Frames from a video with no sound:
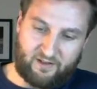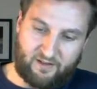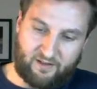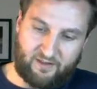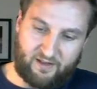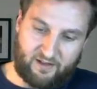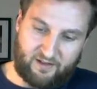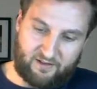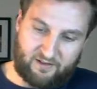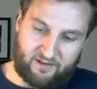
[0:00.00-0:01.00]
and
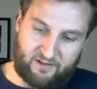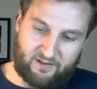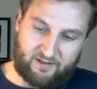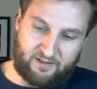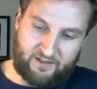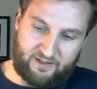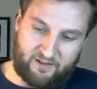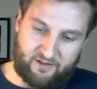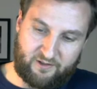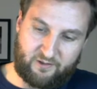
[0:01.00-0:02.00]
then
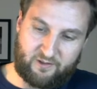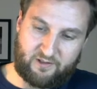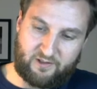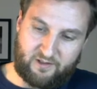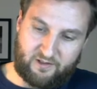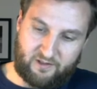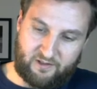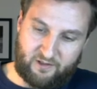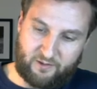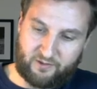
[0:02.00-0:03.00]
du
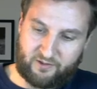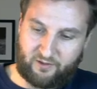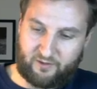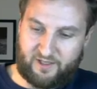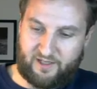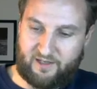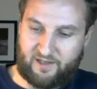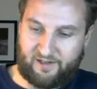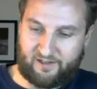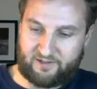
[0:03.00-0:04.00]
equals
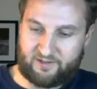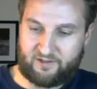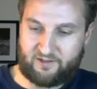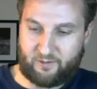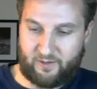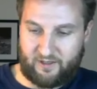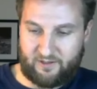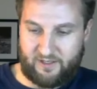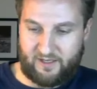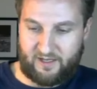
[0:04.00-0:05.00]
3x squared
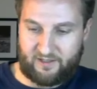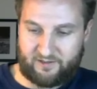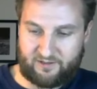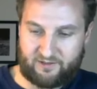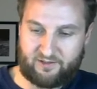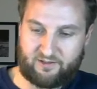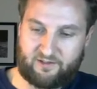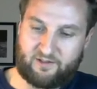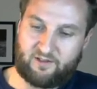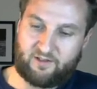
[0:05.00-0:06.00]
dx,
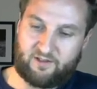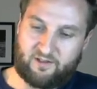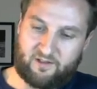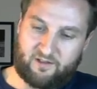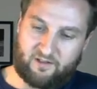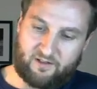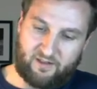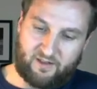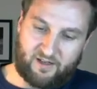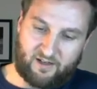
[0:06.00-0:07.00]

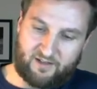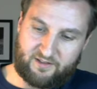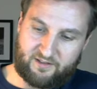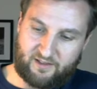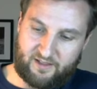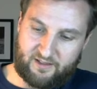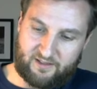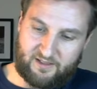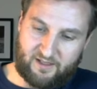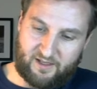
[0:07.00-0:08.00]
and then
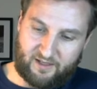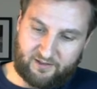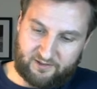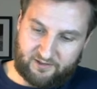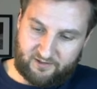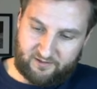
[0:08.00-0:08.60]
isolate dx,